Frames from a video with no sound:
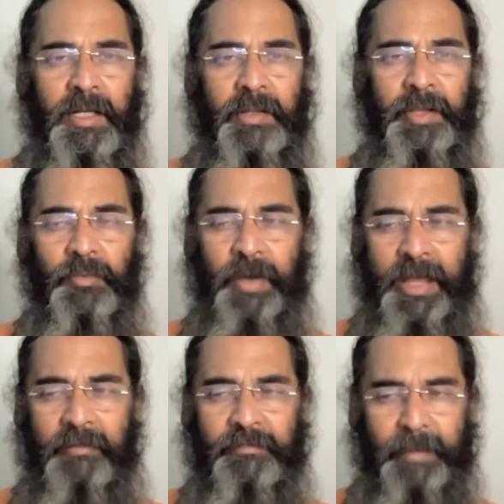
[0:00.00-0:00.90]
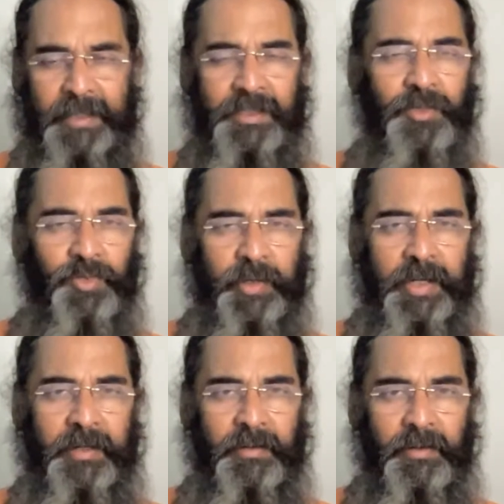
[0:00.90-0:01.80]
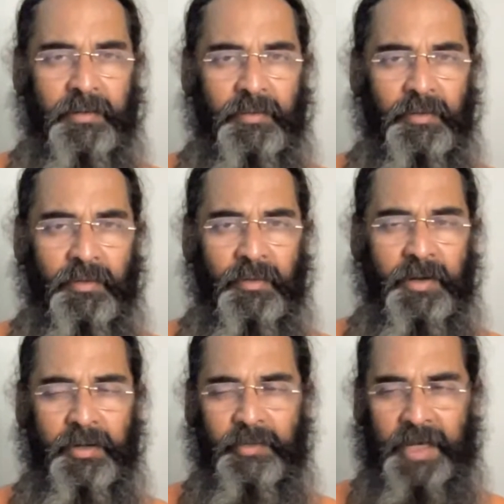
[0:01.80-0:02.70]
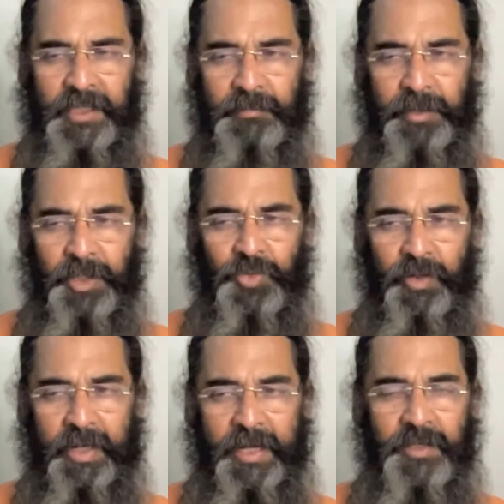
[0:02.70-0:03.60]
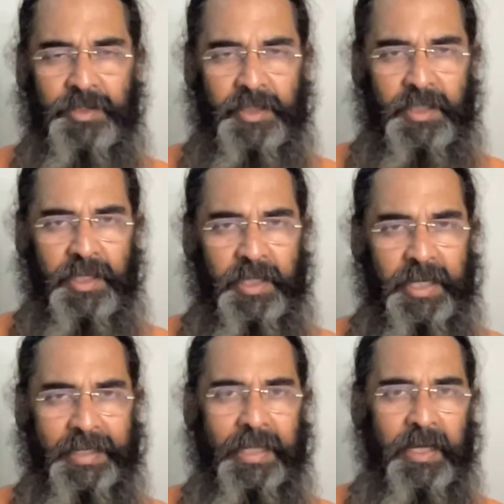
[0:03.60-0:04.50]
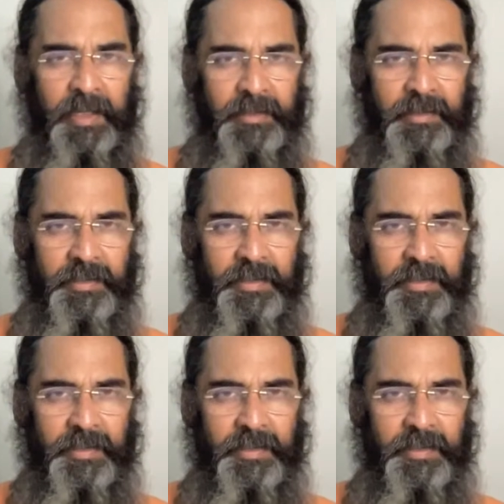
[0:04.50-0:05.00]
the wave passing through it, or that spiritual energy hitting us,